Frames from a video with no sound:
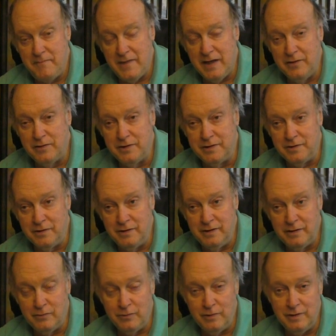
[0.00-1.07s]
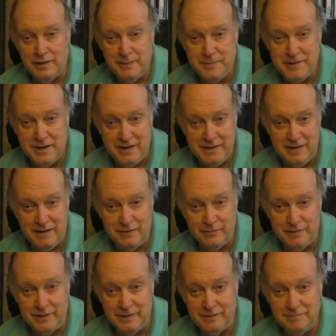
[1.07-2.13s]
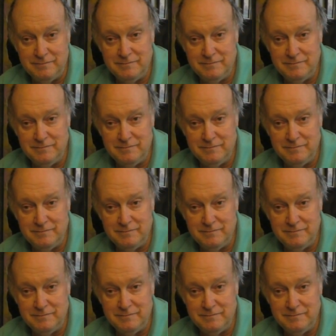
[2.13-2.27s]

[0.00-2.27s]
You could turn your world upside down with it.